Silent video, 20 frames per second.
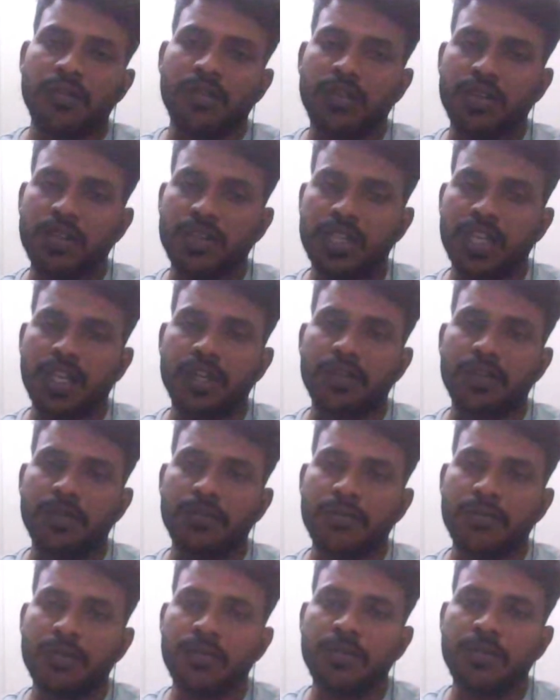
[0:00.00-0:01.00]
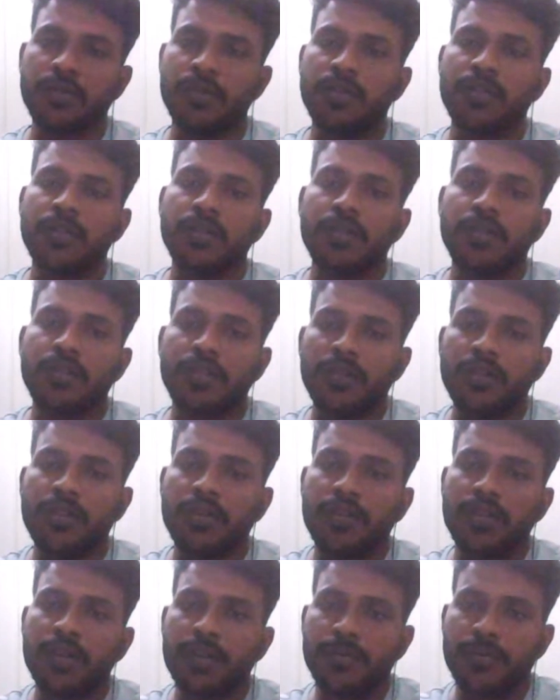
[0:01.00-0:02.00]
charge only up to VT,
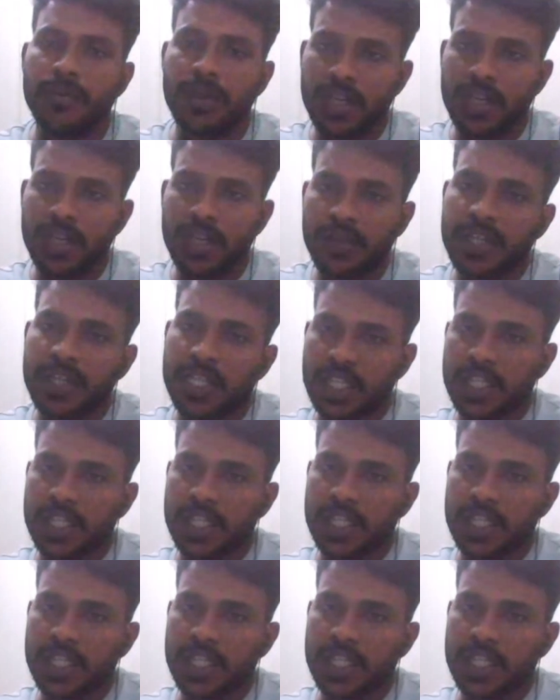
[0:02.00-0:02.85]
and in case of